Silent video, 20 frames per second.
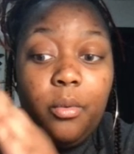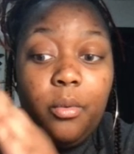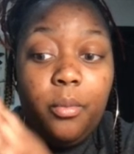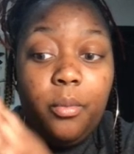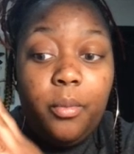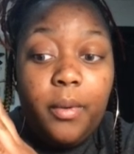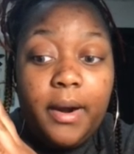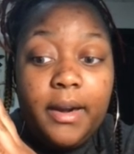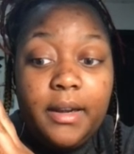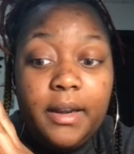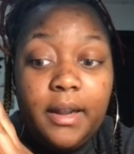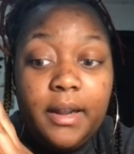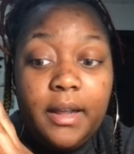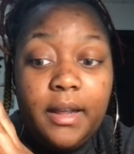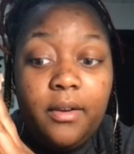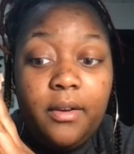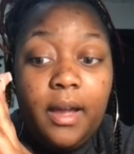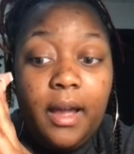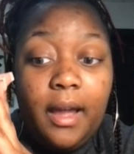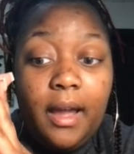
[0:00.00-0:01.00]
Write
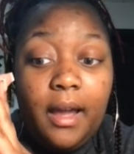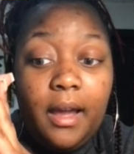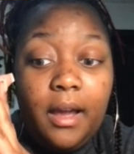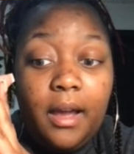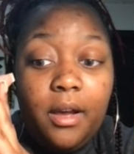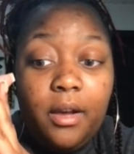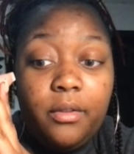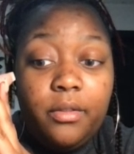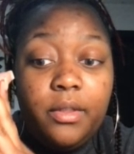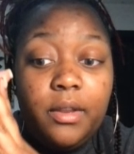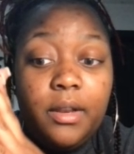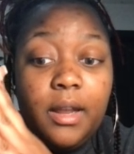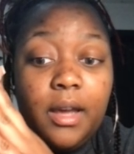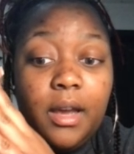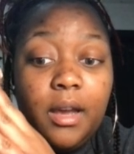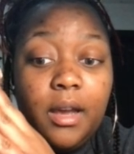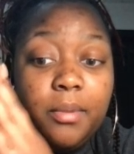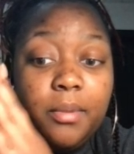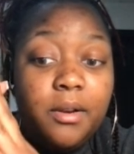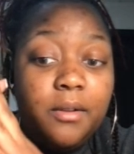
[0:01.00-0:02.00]
down how the
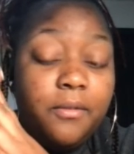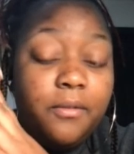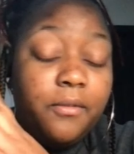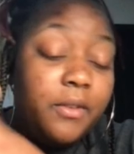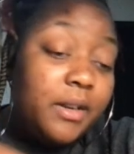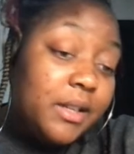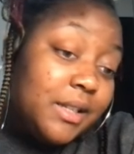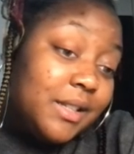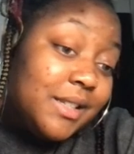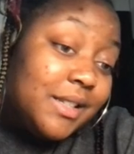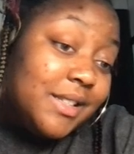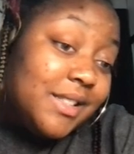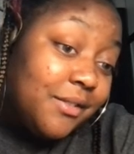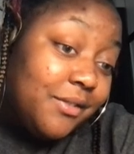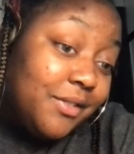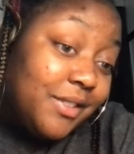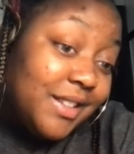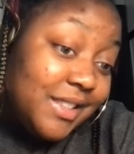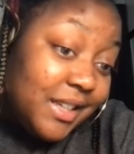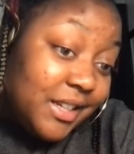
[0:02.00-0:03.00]
Nile benefited the
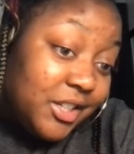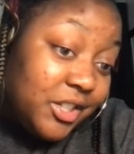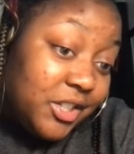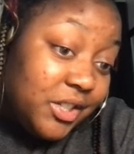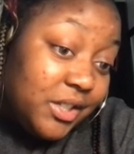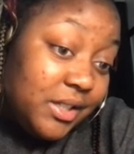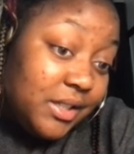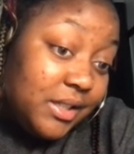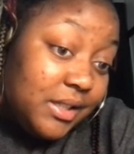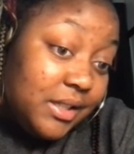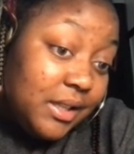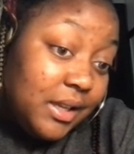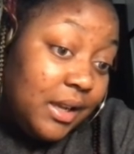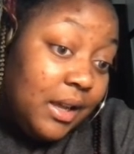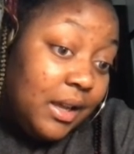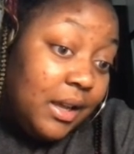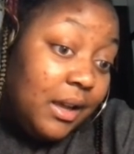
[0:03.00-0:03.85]
civilizations.